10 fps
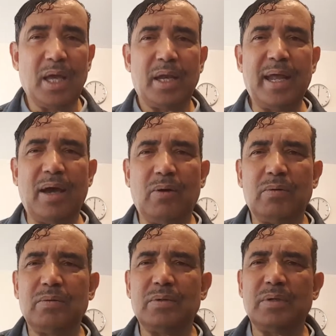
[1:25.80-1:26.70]

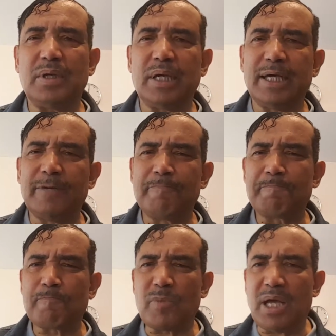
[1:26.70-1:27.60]
Now,
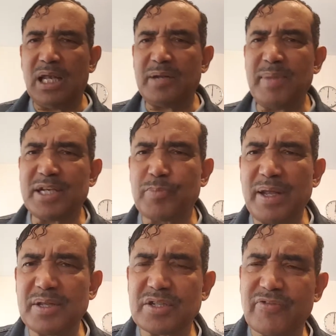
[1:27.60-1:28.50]
let me
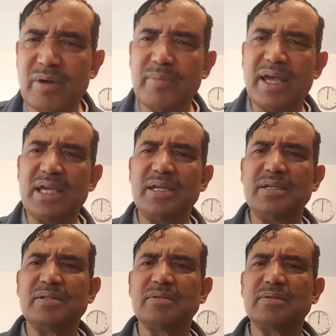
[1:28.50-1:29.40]
explain this from a
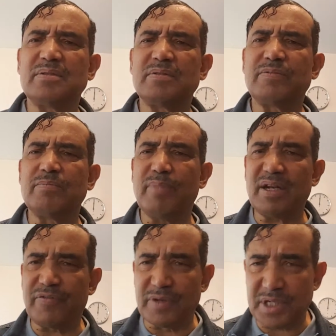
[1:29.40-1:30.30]

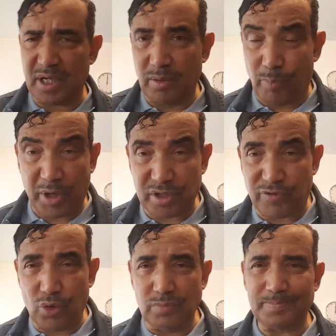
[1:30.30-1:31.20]
metaphysical point of
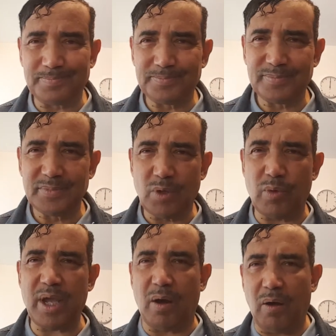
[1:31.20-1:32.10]
view.
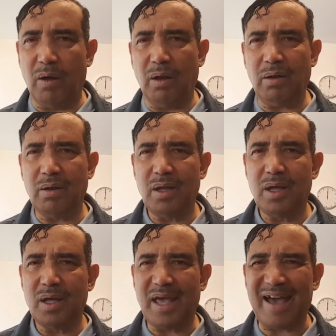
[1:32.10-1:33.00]
We all
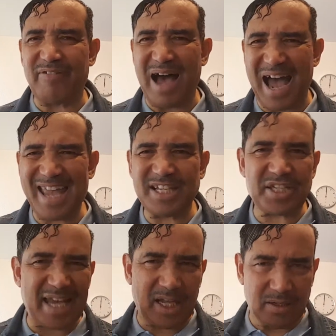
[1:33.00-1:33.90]
have higher
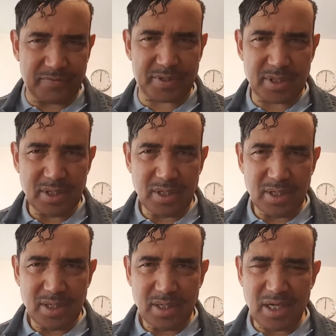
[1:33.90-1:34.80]
selves.
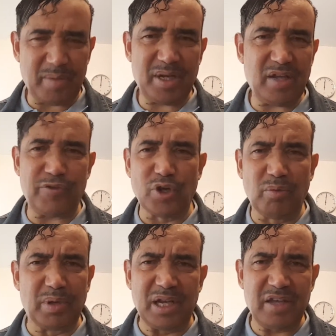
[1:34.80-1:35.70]
I mean, if you
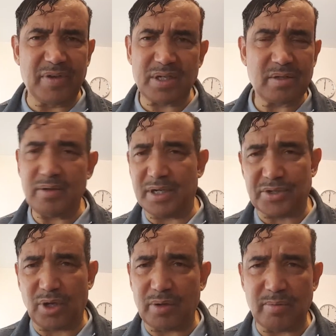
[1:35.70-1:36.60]
don't believe it, it's
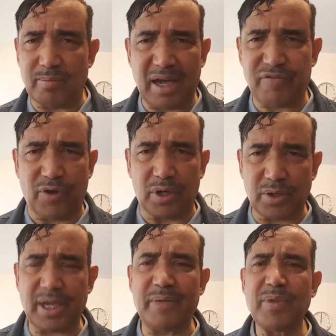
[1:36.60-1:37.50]
not my fault,
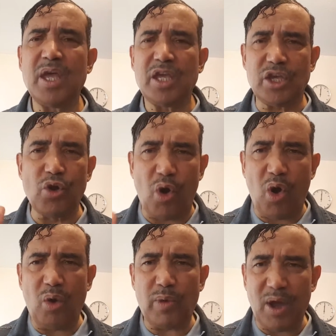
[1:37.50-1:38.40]
okay? We
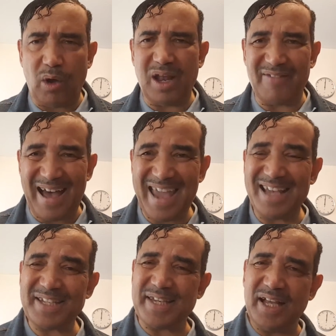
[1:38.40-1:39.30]
all have
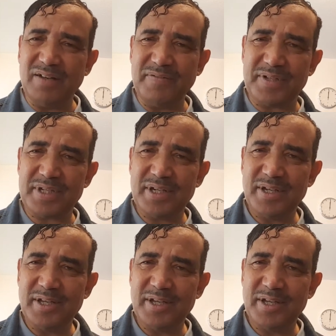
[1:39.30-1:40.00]
higher selves,